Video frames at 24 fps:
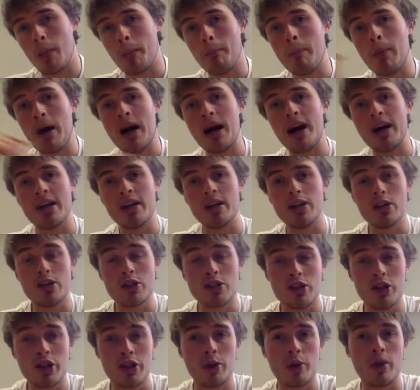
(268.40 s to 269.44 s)
by
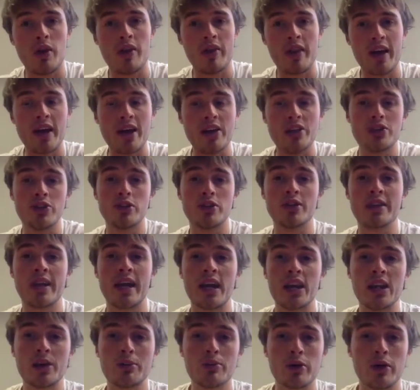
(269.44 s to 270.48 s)
2, and that is your
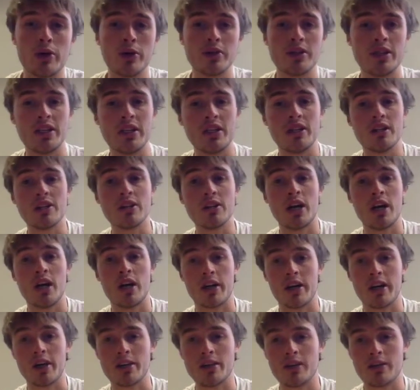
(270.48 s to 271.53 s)
daily protein
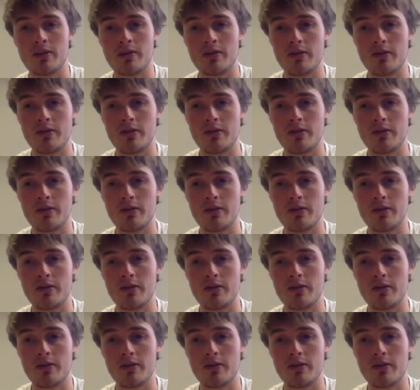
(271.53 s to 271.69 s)
target.